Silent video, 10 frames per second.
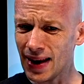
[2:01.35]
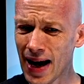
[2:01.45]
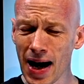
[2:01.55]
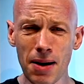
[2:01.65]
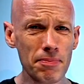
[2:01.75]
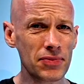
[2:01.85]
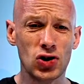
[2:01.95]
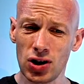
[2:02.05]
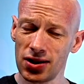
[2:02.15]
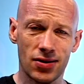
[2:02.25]
um,
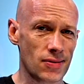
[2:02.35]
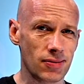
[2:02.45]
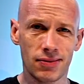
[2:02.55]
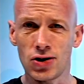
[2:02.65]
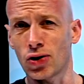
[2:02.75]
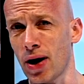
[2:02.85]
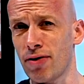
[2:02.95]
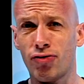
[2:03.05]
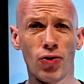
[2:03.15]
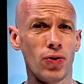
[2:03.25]
just as you're
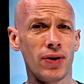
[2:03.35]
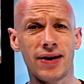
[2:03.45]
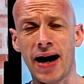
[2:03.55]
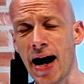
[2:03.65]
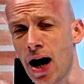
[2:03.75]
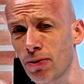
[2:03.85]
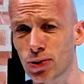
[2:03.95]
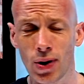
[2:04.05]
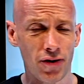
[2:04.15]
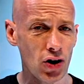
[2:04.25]
going through an
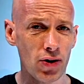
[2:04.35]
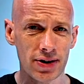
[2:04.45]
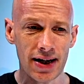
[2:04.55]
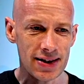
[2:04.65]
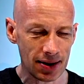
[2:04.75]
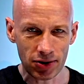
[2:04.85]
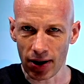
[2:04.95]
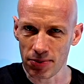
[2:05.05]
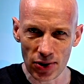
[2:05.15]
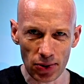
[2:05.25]
hour's worth of content,
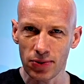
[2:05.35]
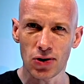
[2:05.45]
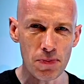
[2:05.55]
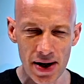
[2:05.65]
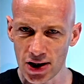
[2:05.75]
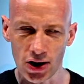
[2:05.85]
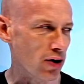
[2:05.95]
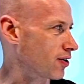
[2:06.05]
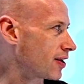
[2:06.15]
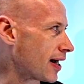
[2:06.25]
sometimes you, you miss
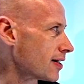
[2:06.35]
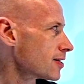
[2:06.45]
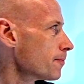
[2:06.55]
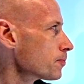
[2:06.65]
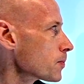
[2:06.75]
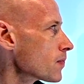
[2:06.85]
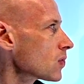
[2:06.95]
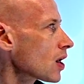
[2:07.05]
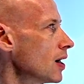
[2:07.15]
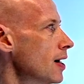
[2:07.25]
certain things.
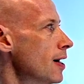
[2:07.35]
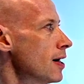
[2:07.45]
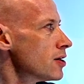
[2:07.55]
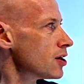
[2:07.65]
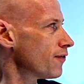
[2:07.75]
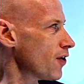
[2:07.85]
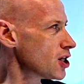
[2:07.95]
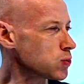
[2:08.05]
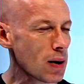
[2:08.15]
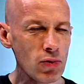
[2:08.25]
So the
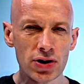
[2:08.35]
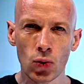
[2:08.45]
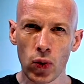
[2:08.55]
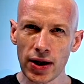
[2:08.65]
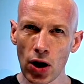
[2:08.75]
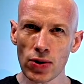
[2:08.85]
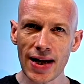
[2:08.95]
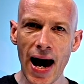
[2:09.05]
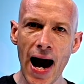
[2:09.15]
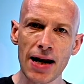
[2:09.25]
first one was the Windows
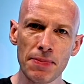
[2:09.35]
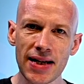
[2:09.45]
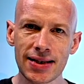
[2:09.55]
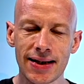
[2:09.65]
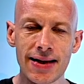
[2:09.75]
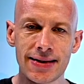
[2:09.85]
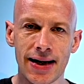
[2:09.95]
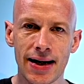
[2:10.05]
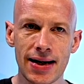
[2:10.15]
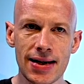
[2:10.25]
Admin
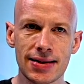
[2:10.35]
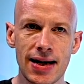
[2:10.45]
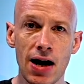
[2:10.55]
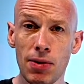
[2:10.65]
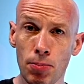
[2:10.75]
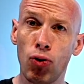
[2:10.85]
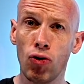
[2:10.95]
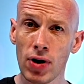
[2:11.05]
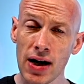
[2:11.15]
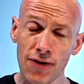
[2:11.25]
Center is now in
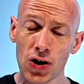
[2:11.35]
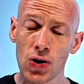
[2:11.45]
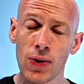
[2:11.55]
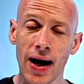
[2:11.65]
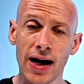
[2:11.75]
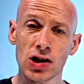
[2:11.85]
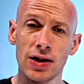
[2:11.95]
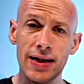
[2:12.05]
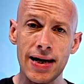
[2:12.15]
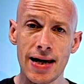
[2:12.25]
preview
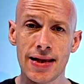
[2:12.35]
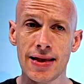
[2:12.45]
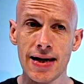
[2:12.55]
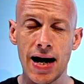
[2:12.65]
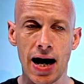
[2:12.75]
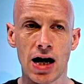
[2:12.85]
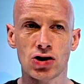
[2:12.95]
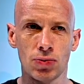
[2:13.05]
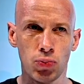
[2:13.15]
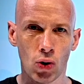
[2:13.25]
actually in the
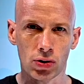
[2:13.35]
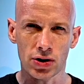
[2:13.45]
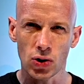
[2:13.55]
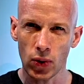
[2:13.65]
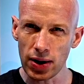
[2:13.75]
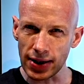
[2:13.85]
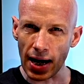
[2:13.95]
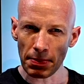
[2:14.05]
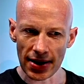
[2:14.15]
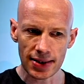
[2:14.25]
Azure portal. So Windows
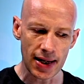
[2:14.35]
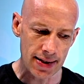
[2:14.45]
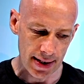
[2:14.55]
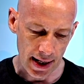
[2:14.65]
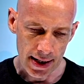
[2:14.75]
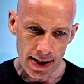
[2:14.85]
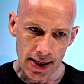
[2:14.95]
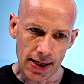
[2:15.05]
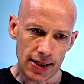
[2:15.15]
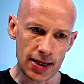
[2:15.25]
Admin Center
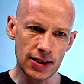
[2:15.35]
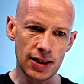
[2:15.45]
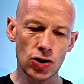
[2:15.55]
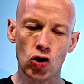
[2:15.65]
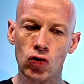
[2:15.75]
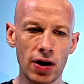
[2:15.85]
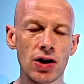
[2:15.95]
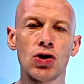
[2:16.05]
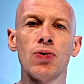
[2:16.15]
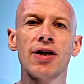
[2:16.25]
is this
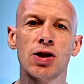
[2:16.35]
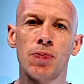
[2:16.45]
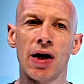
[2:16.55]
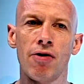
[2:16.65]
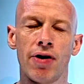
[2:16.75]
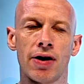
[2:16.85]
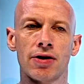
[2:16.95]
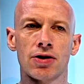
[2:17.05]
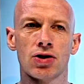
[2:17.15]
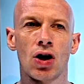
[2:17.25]
great new
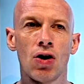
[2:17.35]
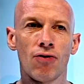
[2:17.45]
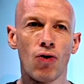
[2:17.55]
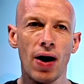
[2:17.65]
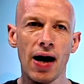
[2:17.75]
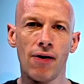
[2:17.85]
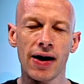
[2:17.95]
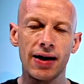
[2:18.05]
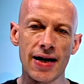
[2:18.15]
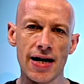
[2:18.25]
experience for how
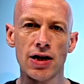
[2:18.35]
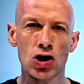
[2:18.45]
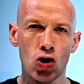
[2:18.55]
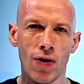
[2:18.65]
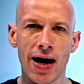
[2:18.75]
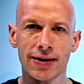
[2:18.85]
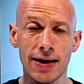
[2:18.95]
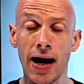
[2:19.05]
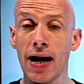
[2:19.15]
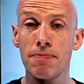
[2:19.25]
I can interact
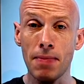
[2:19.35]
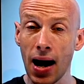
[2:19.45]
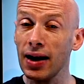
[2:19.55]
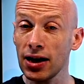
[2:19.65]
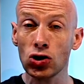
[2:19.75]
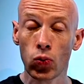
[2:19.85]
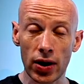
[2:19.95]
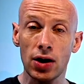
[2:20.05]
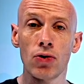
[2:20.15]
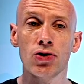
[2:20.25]
and manage
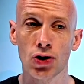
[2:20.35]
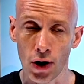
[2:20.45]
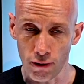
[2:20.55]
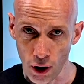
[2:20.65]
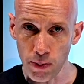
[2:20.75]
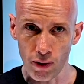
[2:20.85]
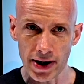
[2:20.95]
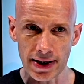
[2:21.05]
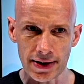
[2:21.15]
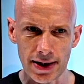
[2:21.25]
Windows Server
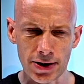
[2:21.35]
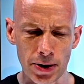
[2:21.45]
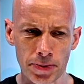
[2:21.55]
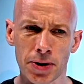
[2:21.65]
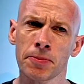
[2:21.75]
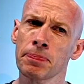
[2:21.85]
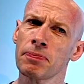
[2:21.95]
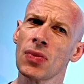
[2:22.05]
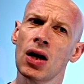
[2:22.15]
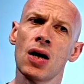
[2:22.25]
operating systems.
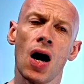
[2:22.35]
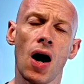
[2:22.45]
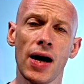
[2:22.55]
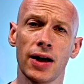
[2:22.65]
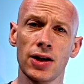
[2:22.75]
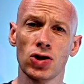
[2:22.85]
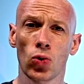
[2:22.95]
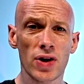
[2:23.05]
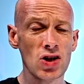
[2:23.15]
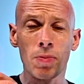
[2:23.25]
I can
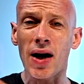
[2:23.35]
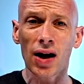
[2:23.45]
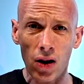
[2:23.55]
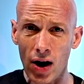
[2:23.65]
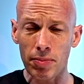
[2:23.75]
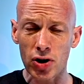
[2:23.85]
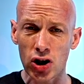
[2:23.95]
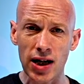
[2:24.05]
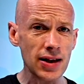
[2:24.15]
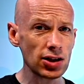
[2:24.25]
install this on my client
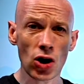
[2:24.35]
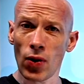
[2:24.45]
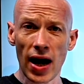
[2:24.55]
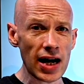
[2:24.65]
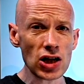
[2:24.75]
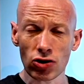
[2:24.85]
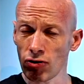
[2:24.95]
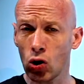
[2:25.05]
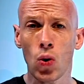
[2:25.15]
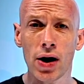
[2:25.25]
machine. There's no agent
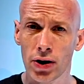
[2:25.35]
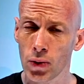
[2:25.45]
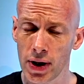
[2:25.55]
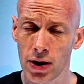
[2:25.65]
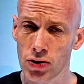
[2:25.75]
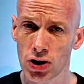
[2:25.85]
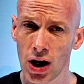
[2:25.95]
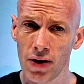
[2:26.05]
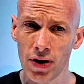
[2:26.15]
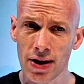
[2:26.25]
required on the Windows
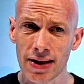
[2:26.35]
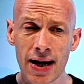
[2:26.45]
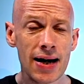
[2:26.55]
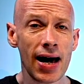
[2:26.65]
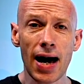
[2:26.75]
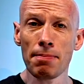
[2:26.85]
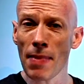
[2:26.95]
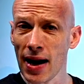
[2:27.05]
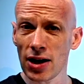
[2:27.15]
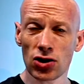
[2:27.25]
servers and
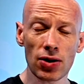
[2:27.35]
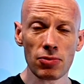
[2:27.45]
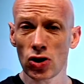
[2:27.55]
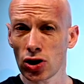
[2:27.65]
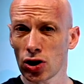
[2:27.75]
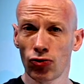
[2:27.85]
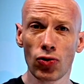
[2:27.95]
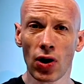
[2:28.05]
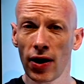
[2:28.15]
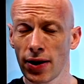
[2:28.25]
manage them just through
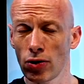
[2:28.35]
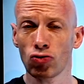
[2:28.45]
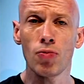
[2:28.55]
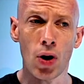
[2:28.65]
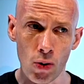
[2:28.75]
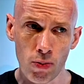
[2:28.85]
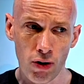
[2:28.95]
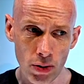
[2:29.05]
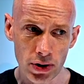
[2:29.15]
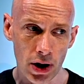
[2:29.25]
kind of those remote
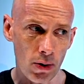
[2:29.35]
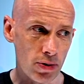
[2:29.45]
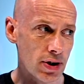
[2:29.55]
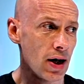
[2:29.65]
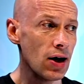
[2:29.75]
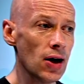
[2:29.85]
protocols.